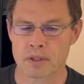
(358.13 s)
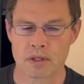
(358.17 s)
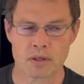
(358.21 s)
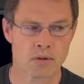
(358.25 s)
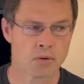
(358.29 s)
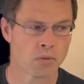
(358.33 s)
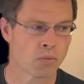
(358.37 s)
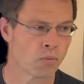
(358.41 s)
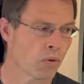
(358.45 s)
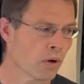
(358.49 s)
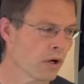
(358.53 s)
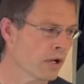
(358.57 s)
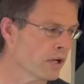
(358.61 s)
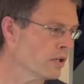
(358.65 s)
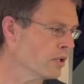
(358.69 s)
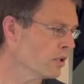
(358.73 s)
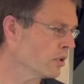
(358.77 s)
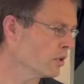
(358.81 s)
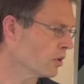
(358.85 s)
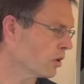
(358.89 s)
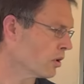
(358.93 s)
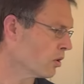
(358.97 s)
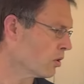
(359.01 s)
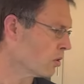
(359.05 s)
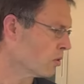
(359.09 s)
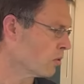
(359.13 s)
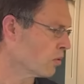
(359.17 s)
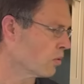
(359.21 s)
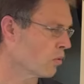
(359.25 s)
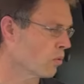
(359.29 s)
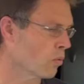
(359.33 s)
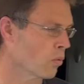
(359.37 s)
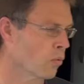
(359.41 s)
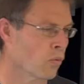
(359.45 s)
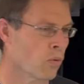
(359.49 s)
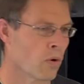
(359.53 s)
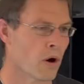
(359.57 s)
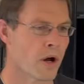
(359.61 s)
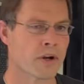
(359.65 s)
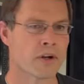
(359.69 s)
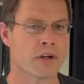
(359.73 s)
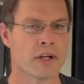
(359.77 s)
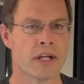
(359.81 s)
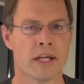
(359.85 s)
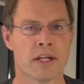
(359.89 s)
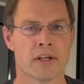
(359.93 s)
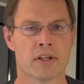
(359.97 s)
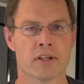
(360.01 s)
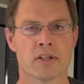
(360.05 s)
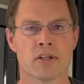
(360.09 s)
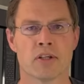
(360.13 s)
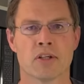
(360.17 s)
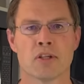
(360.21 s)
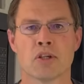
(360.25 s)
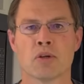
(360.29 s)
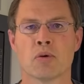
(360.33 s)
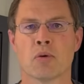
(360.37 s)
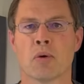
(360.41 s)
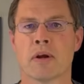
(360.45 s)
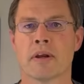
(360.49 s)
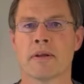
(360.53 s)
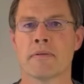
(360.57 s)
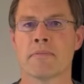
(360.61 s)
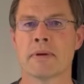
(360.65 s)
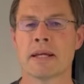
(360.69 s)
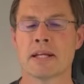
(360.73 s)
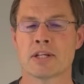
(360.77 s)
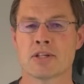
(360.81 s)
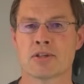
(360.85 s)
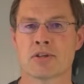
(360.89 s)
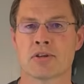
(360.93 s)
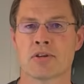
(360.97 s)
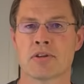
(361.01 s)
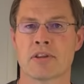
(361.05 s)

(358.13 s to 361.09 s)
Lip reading: One, your water heater, you want to make sure